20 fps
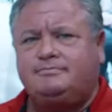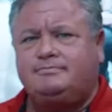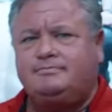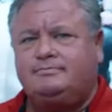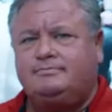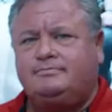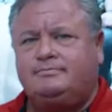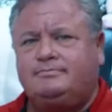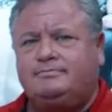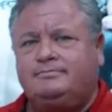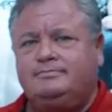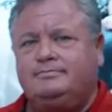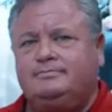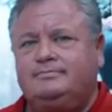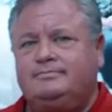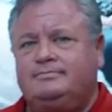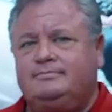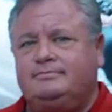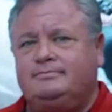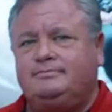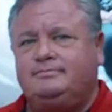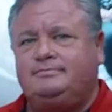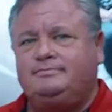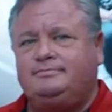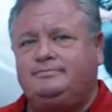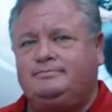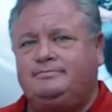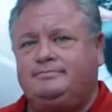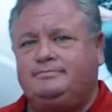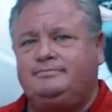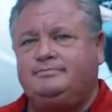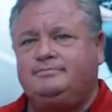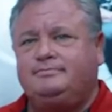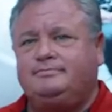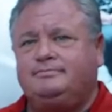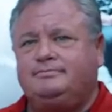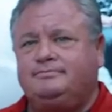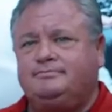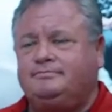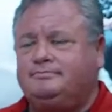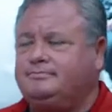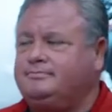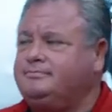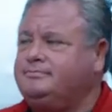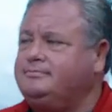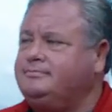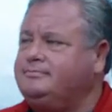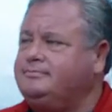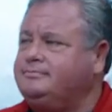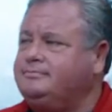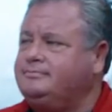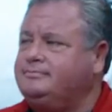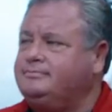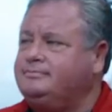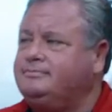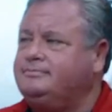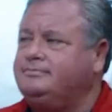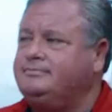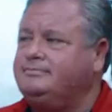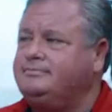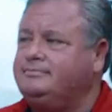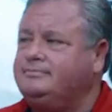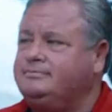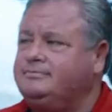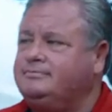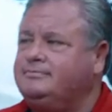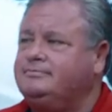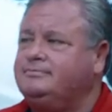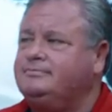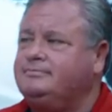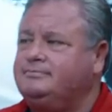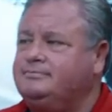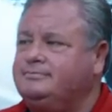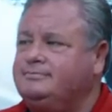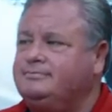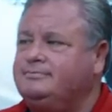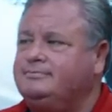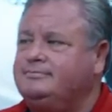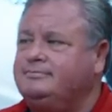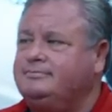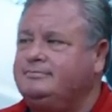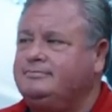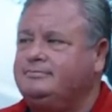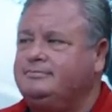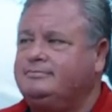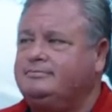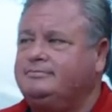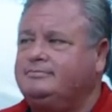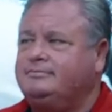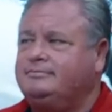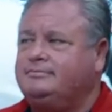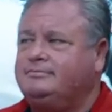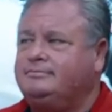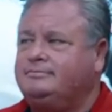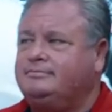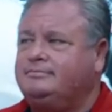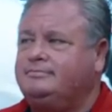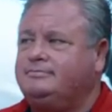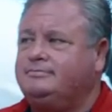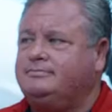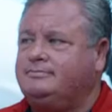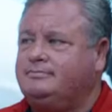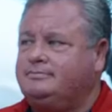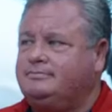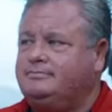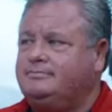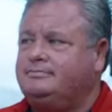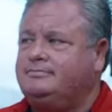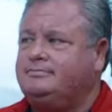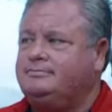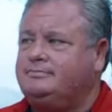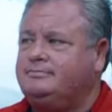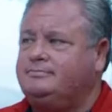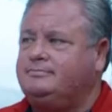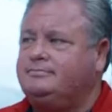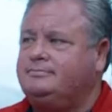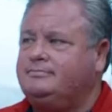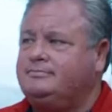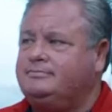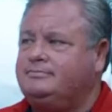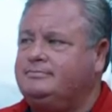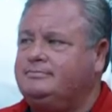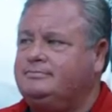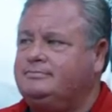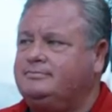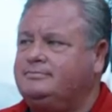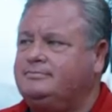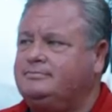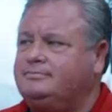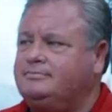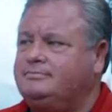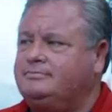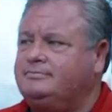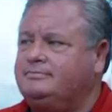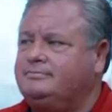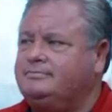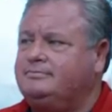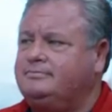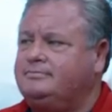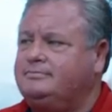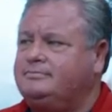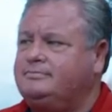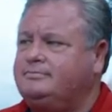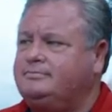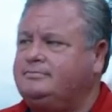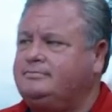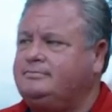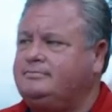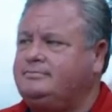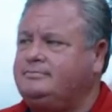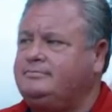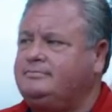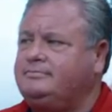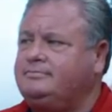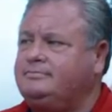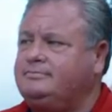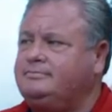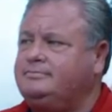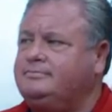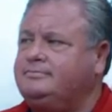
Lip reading: (not speaking)